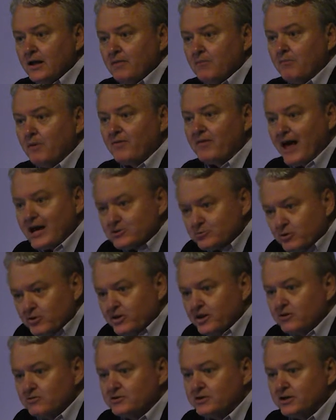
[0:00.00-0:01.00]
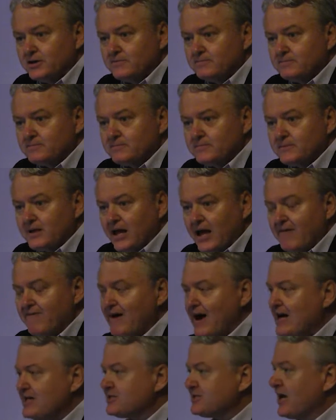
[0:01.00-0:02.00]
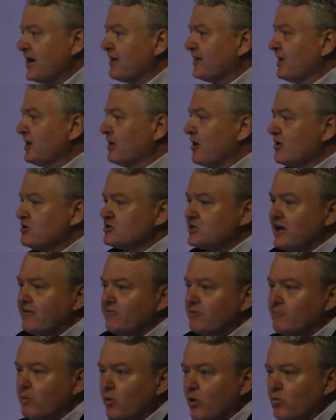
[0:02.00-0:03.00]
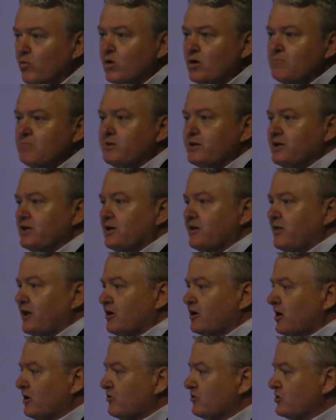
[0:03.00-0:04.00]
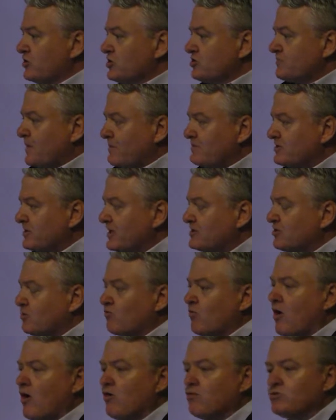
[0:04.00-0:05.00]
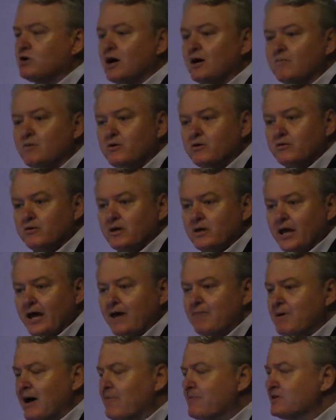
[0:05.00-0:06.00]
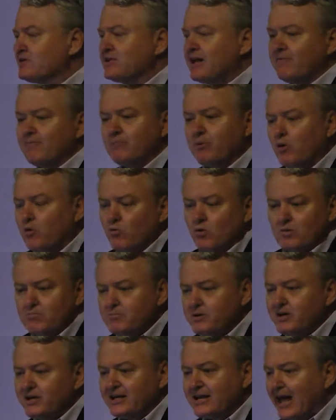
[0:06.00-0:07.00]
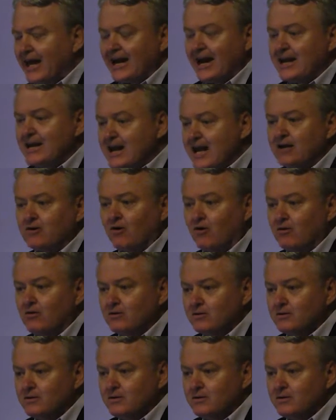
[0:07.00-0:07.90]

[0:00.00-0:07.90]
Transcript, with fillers: But that's what they'll do. If I say they lost 7.1 billion, they'll go to the newspaper and say that's a wrong number. It might be 7.1 billion and a nickel.